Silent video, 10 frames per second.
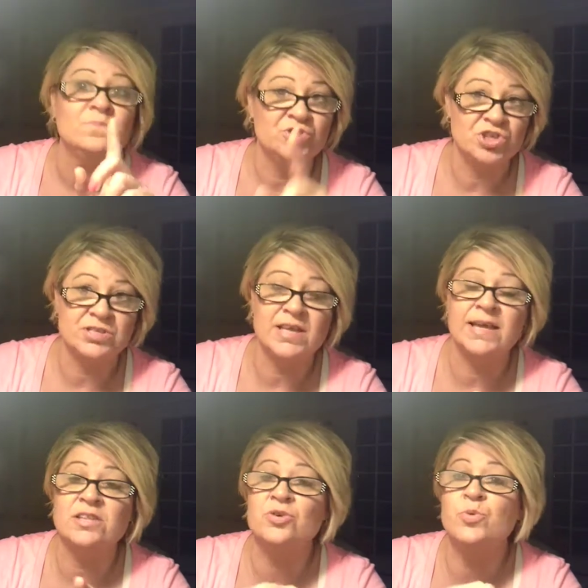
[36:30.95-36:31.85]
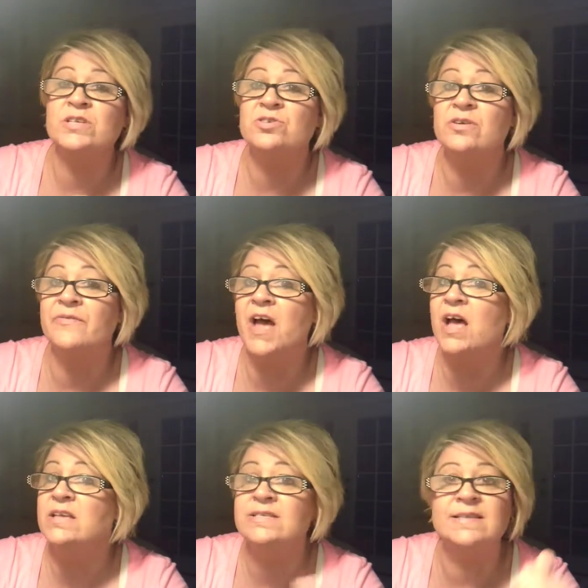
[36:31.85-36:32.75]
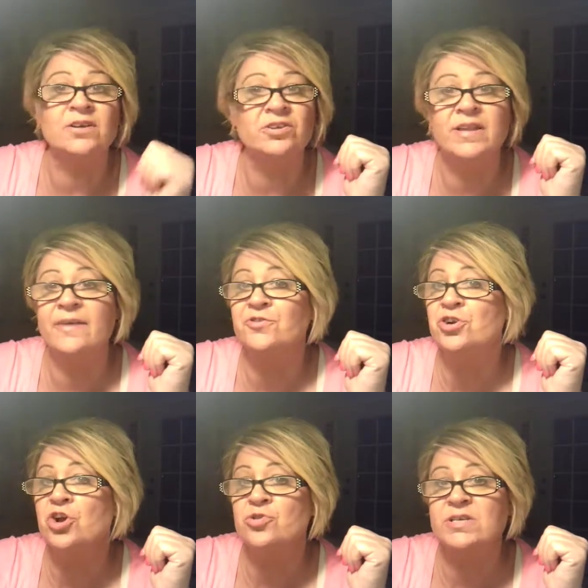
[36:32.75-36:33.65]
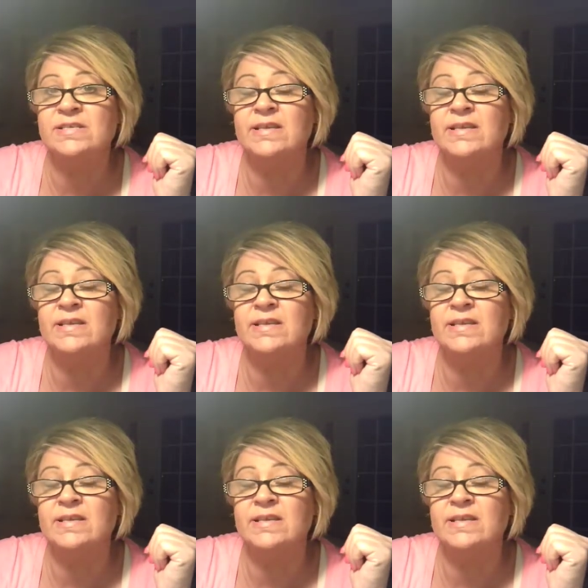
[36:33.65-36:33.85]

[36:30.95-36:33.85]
just like in The Wizard of Oz, they'll never notice